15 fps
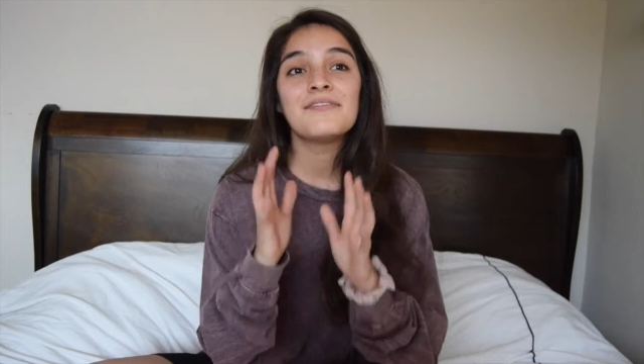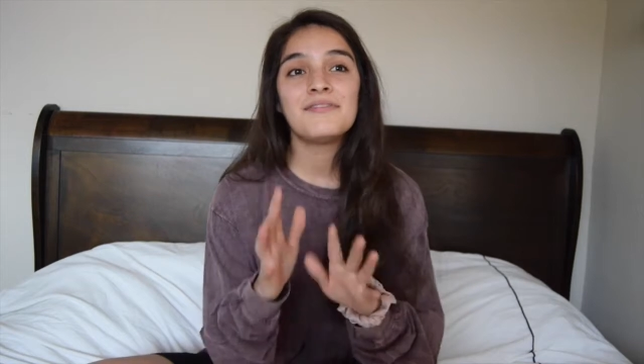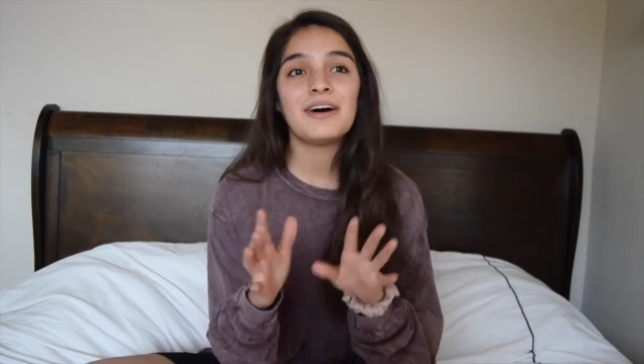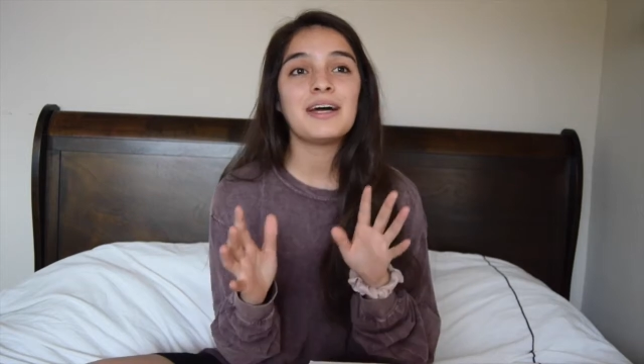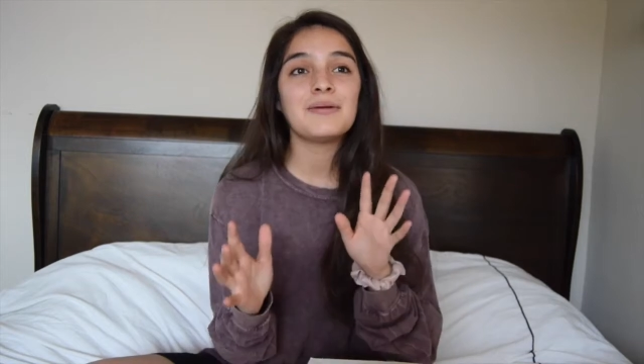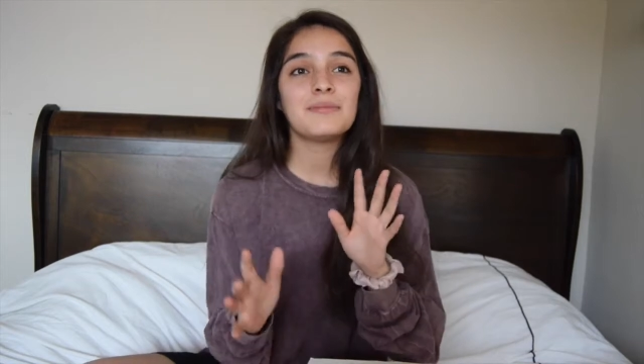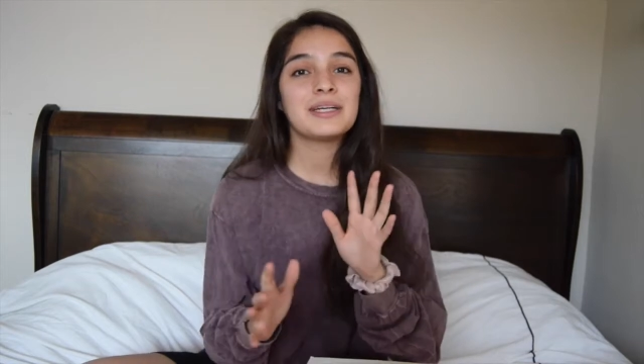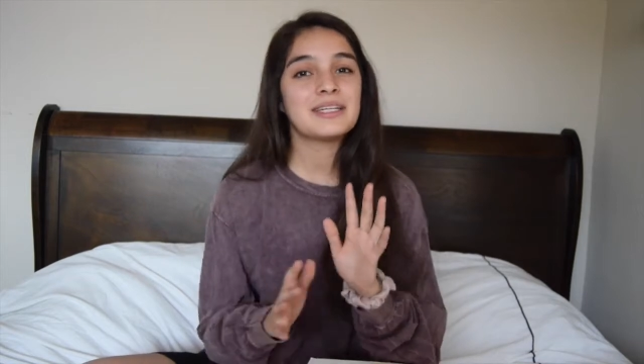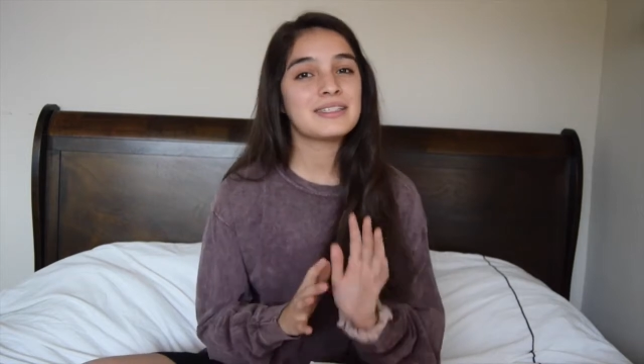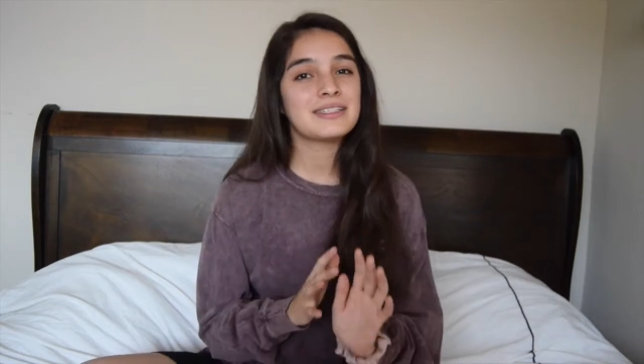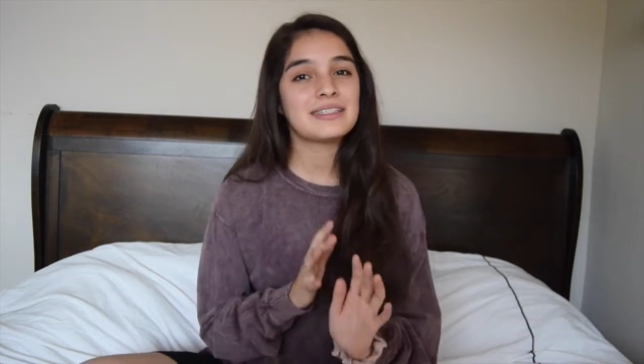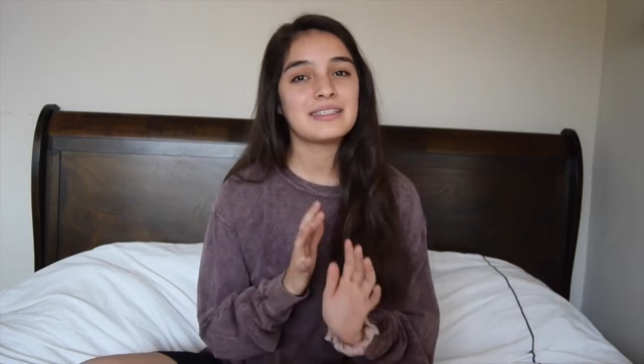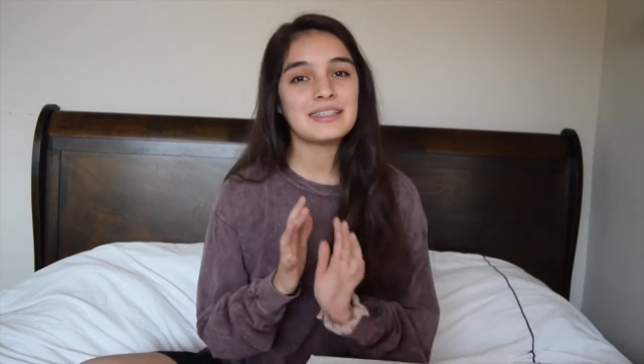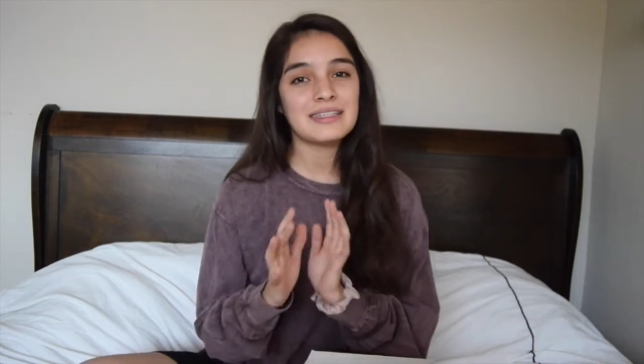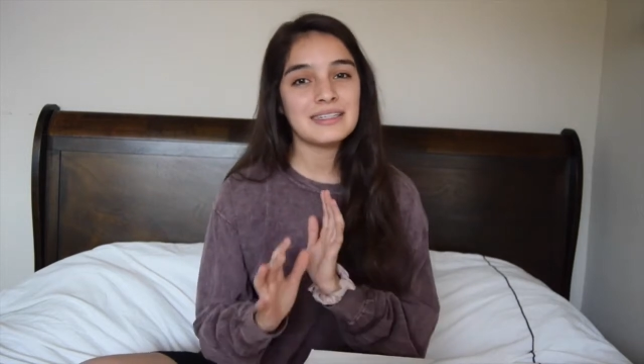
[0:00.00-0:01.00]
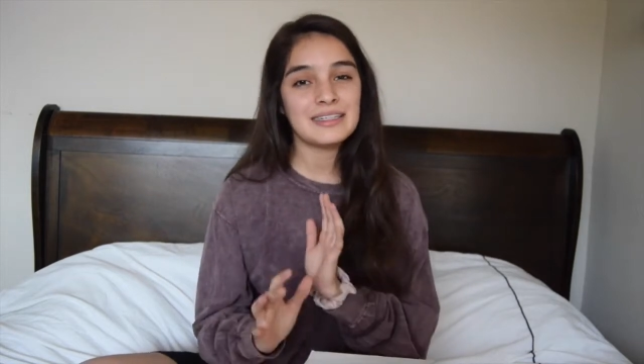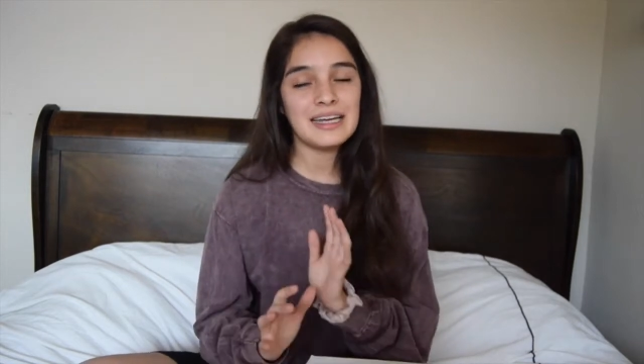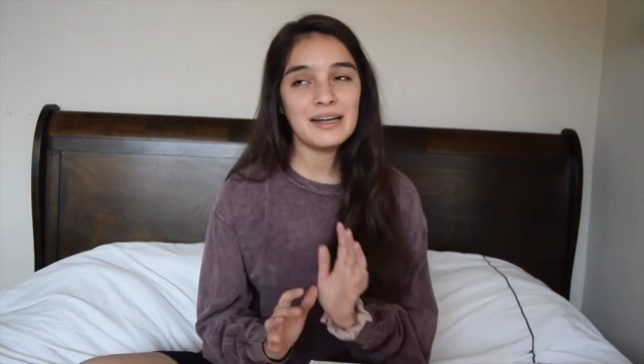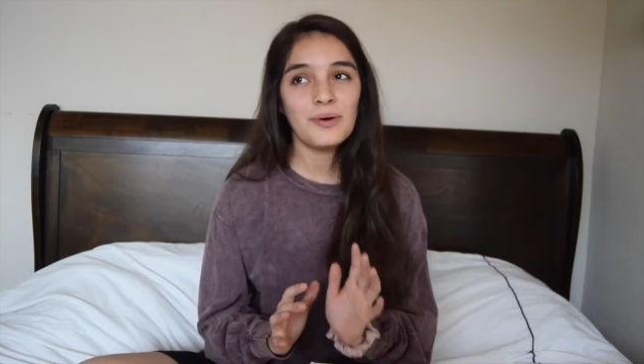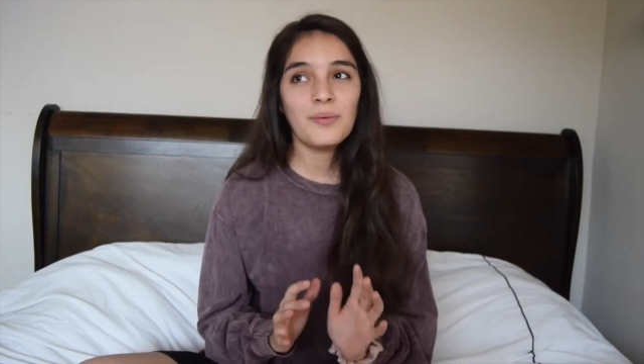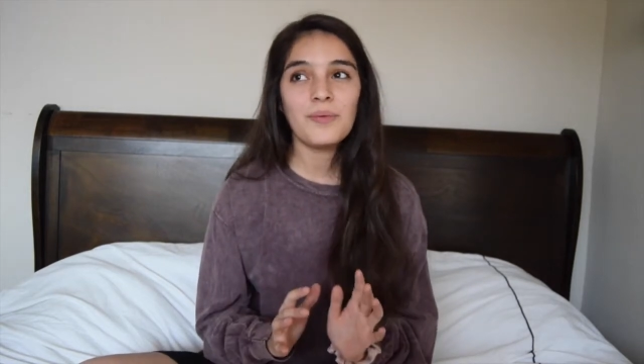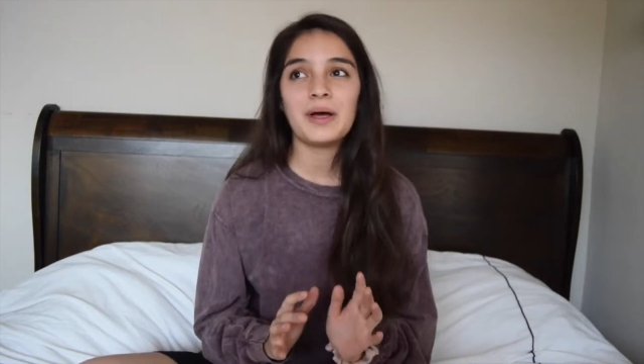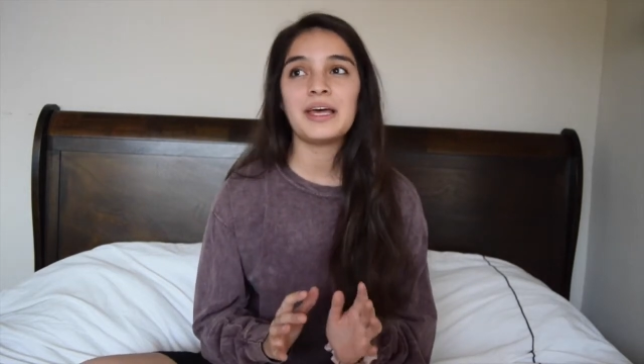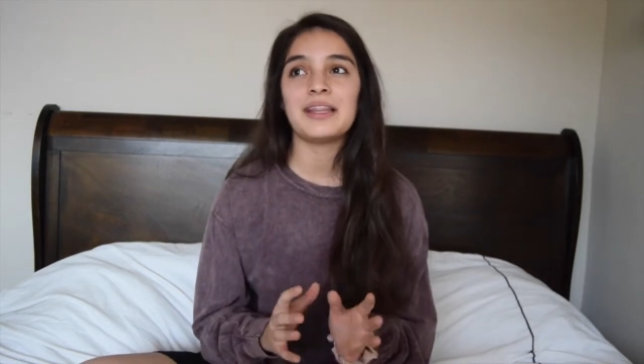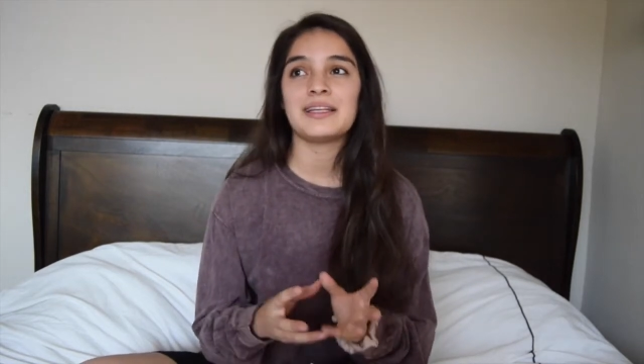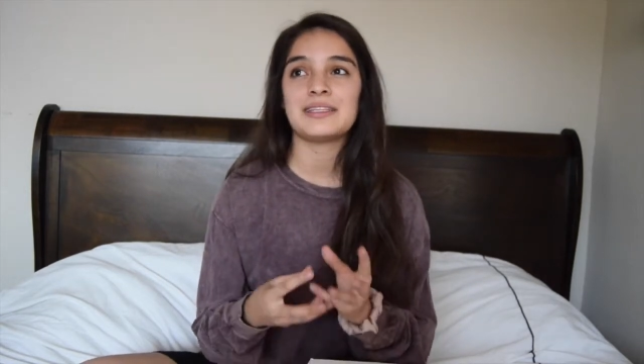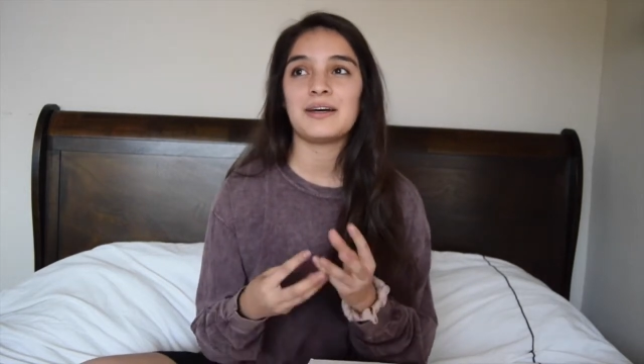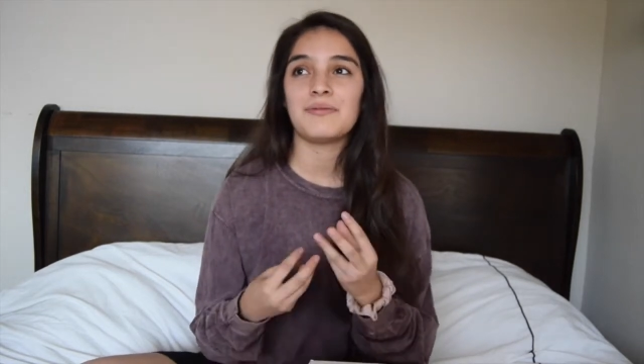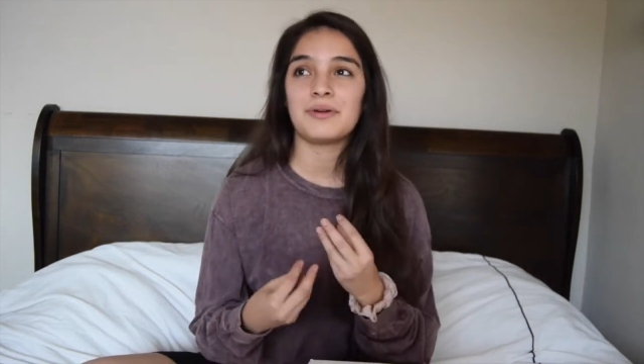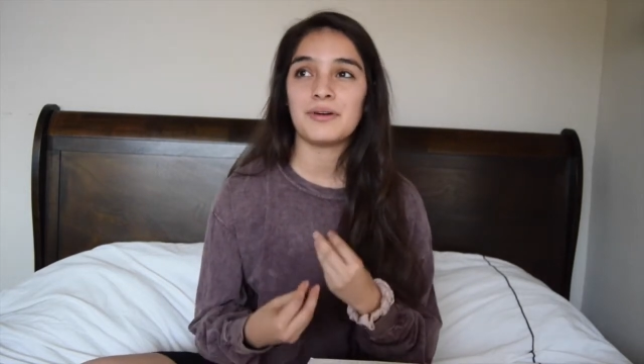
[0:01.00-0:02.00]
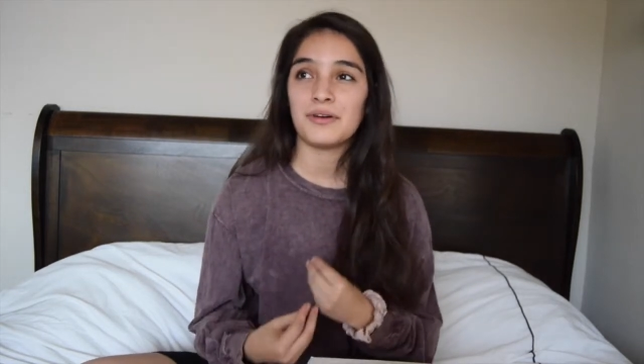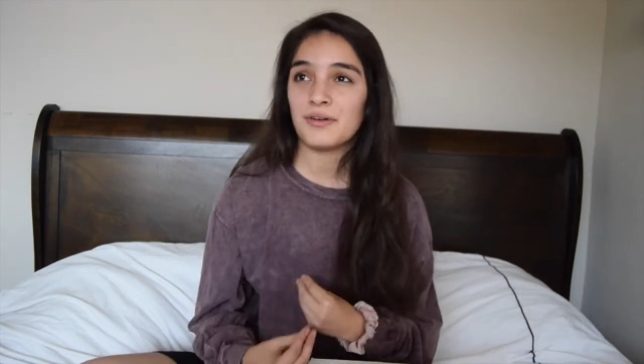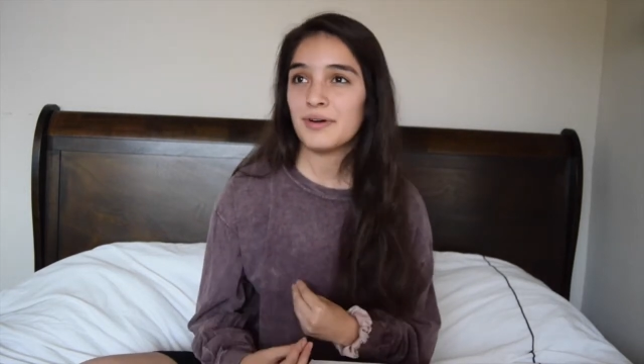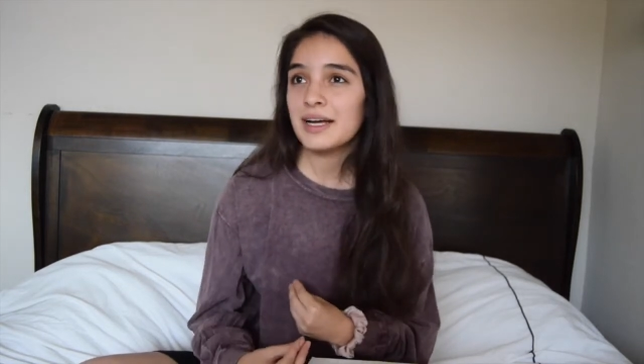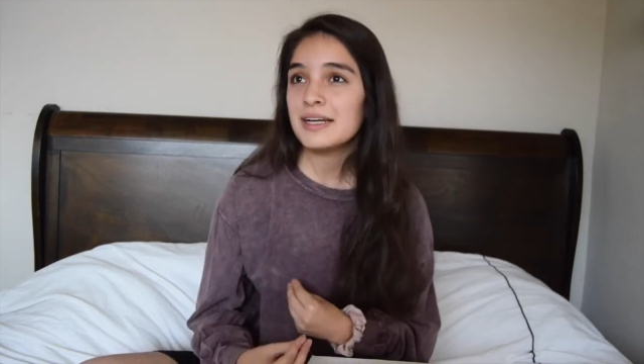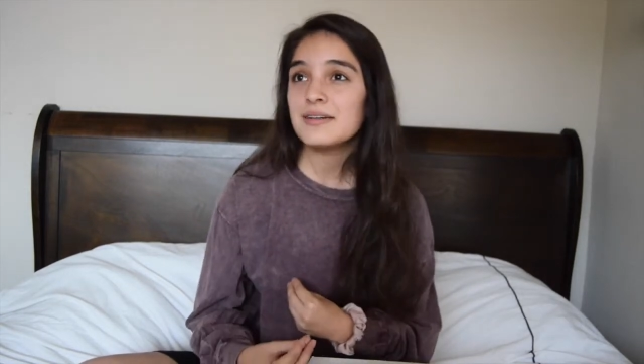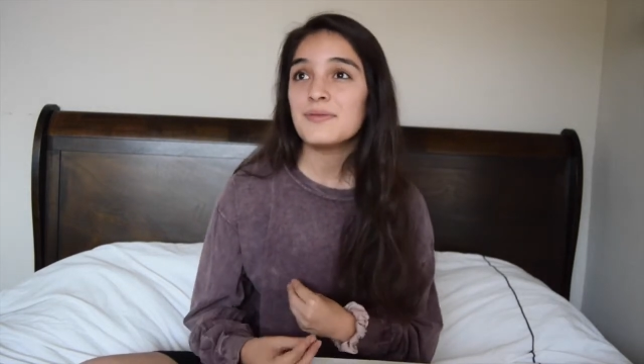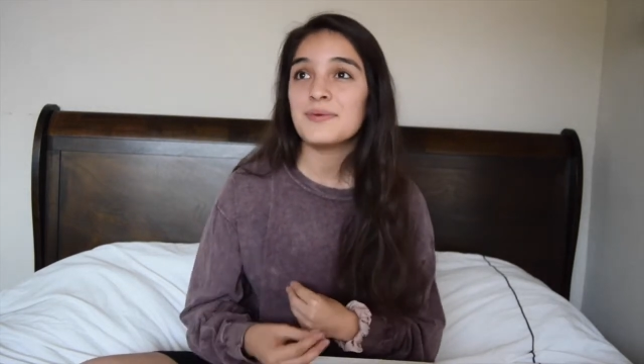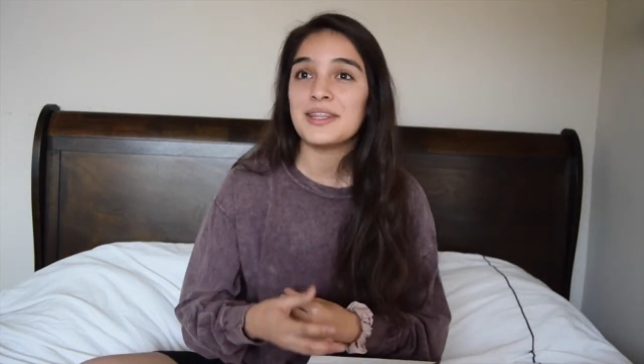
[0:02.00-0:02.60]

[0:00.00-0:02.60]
fine because in a way that's how we are created,